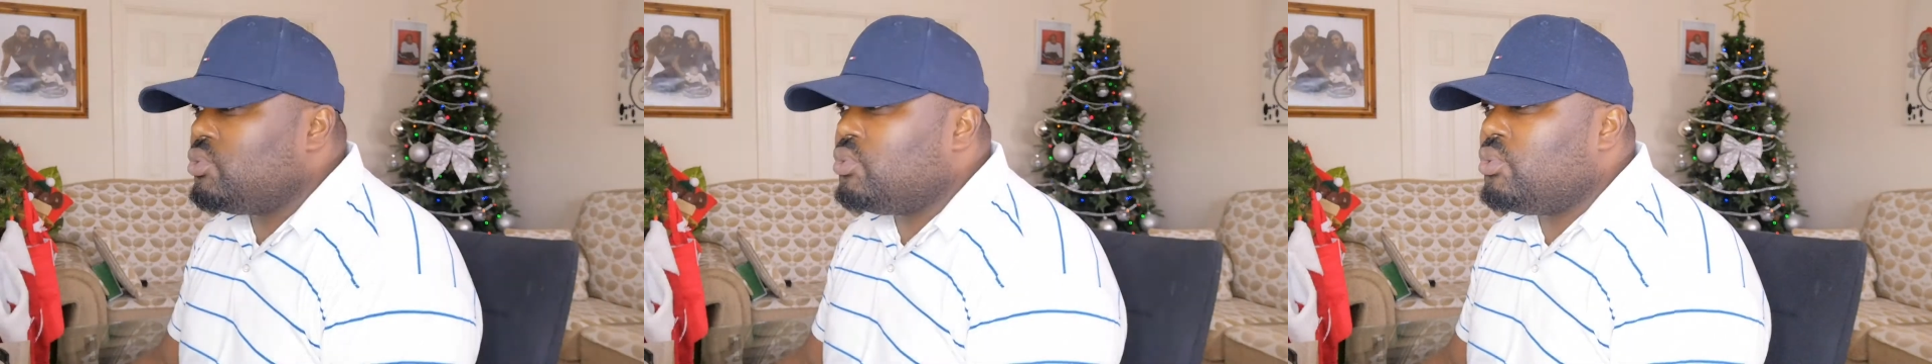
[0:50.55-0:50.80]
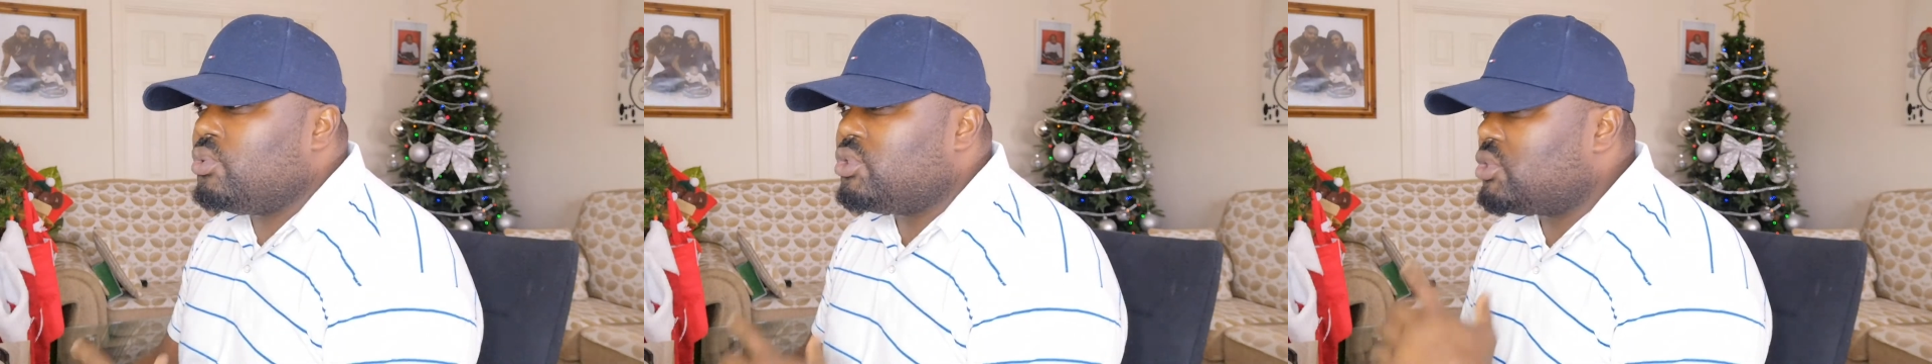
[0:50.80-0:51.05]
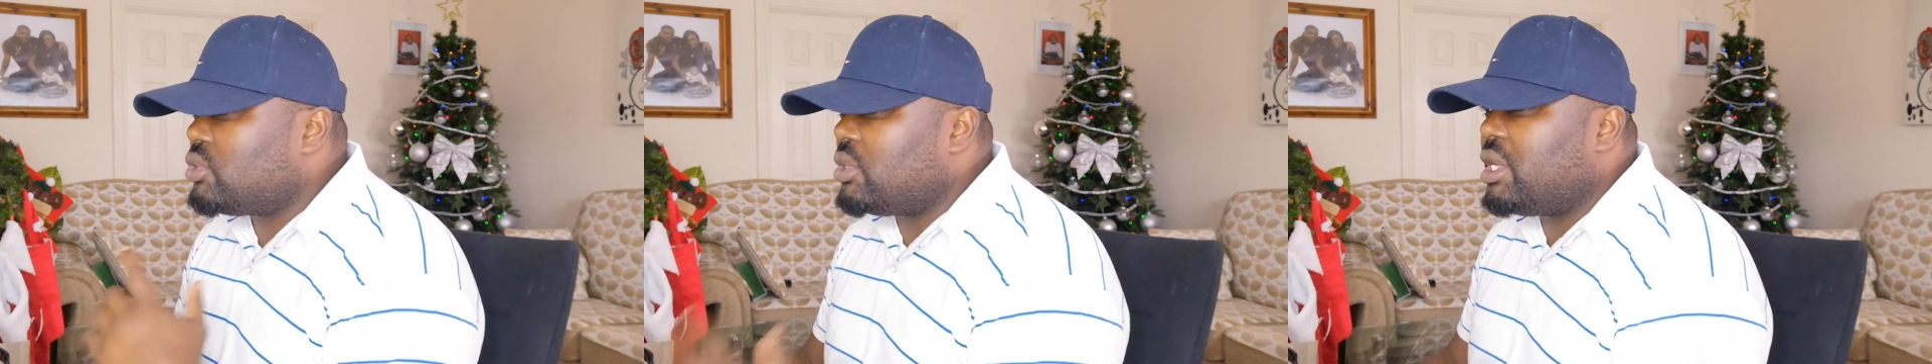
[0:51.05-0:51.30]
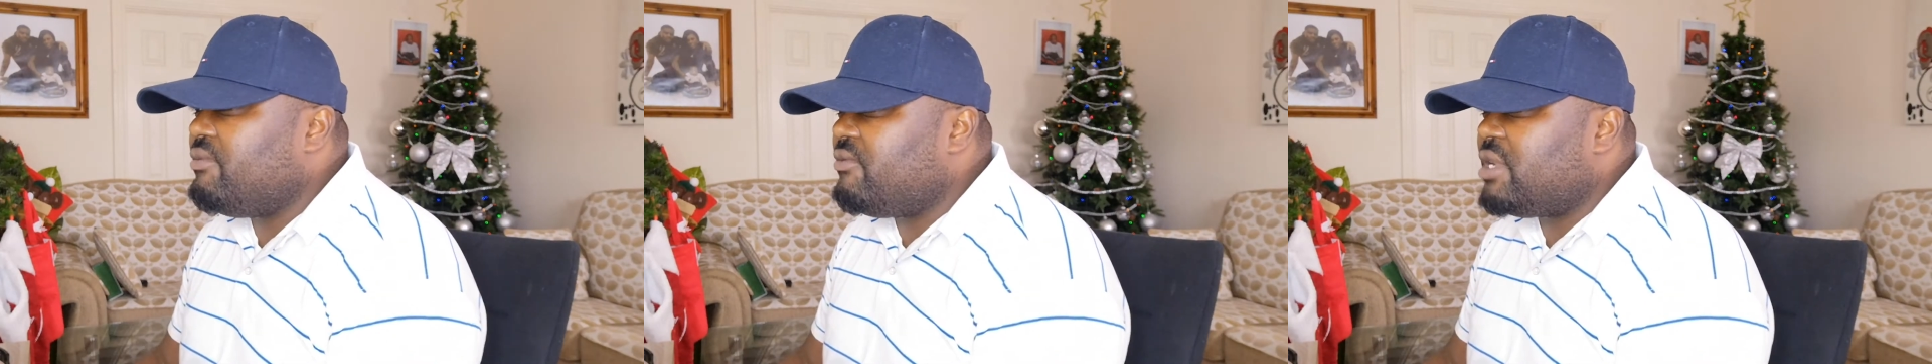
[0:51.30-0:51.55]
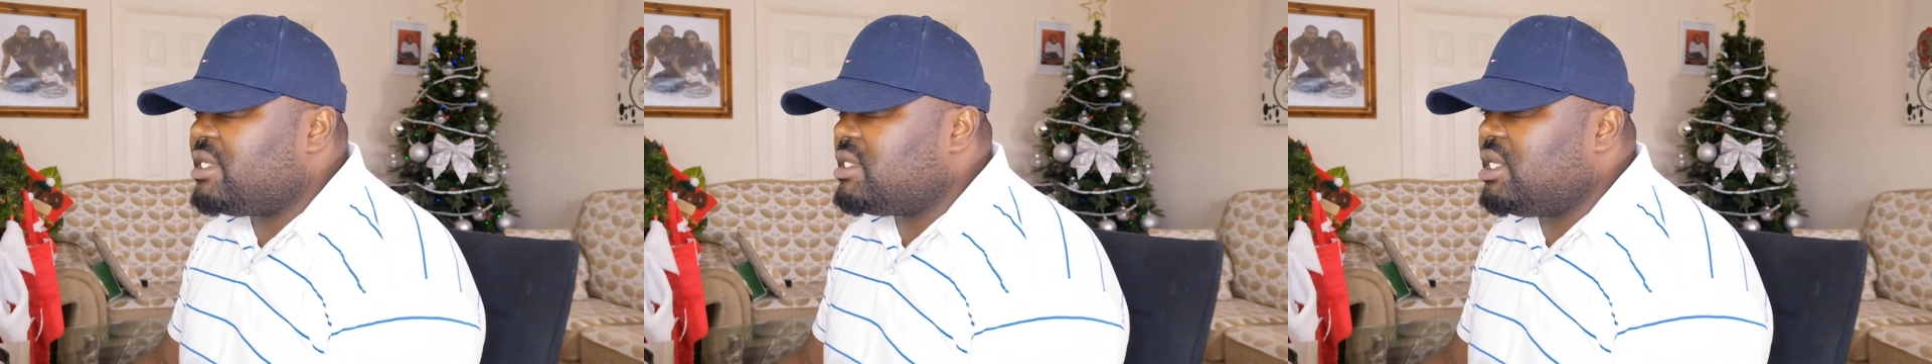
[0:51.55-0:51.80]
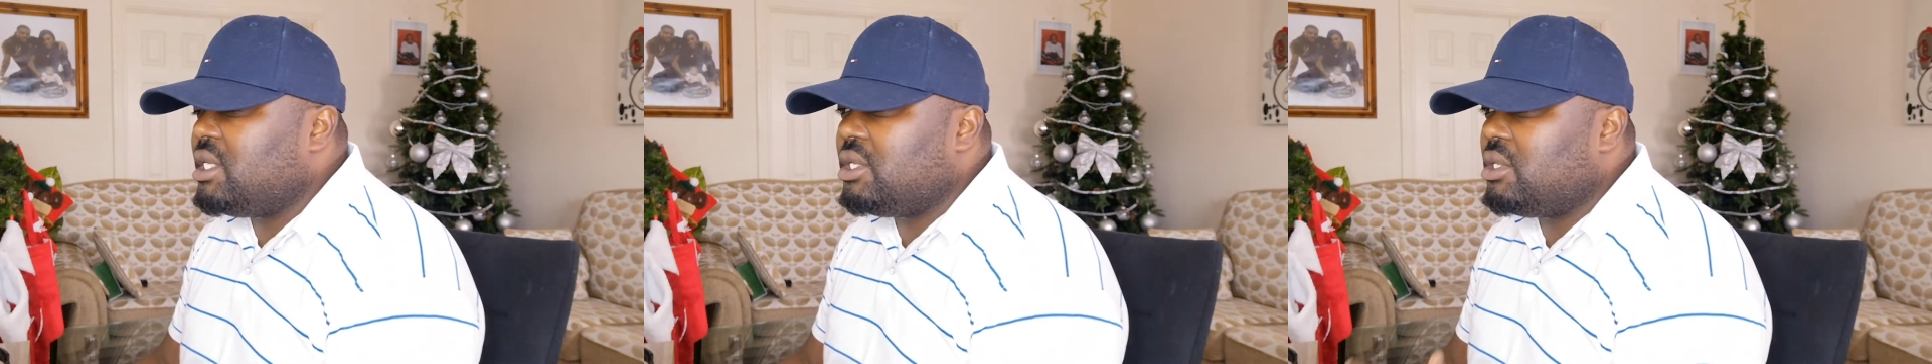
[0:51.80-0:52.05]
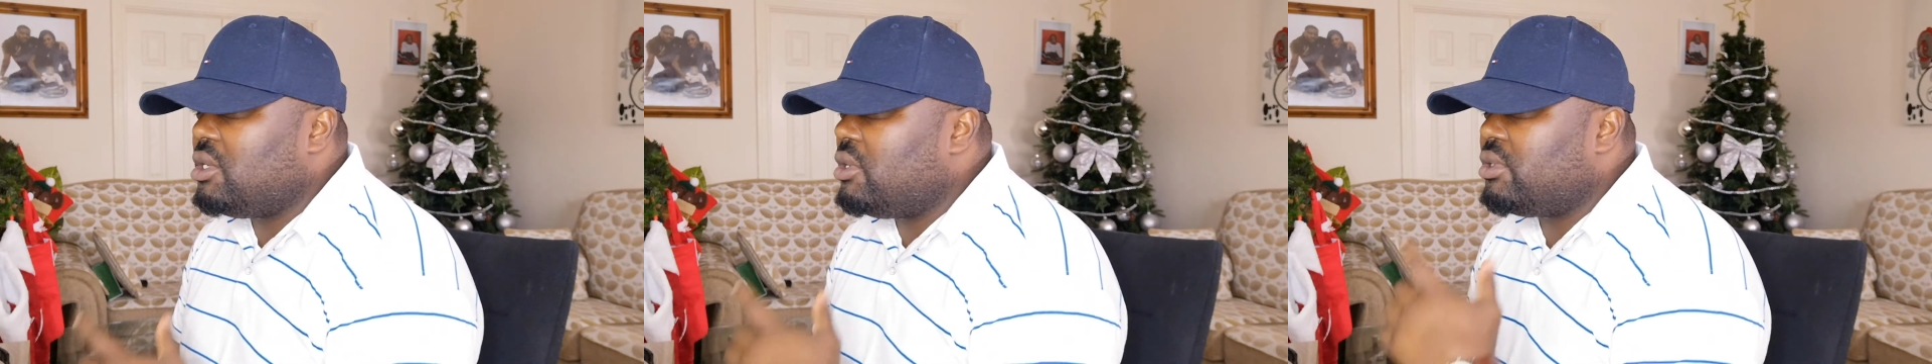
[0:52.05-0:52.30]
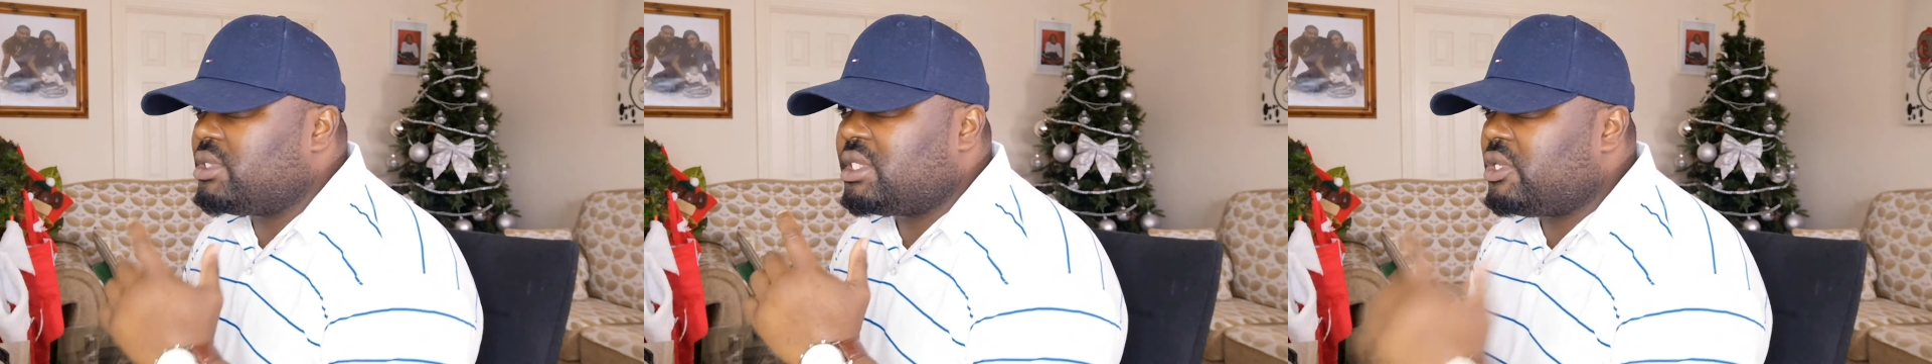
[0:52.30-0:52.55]
to stock investing
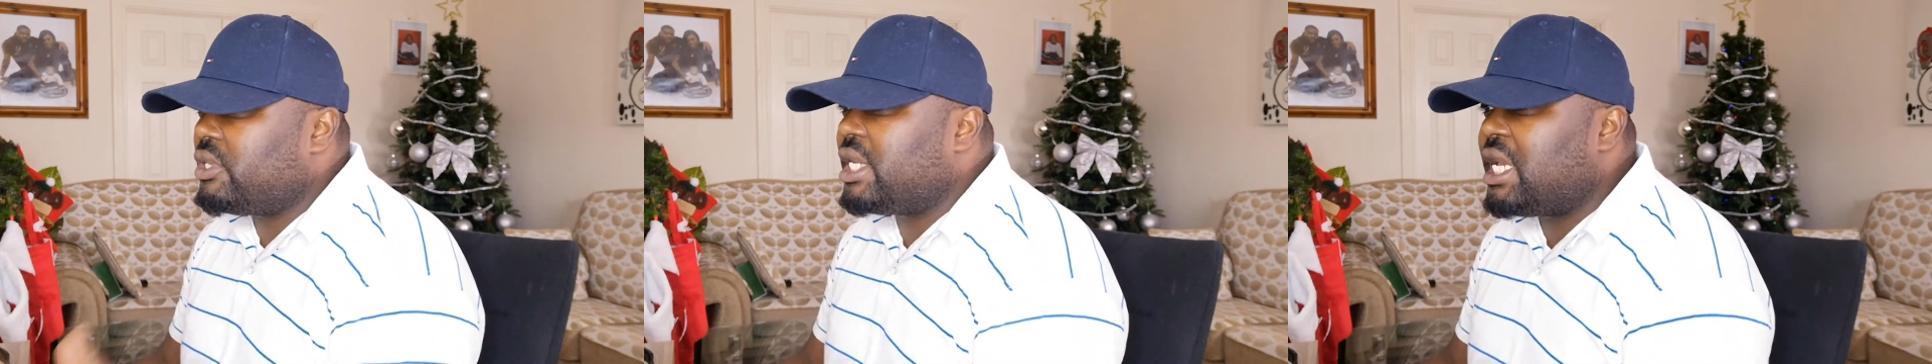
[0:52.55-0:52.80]
or stock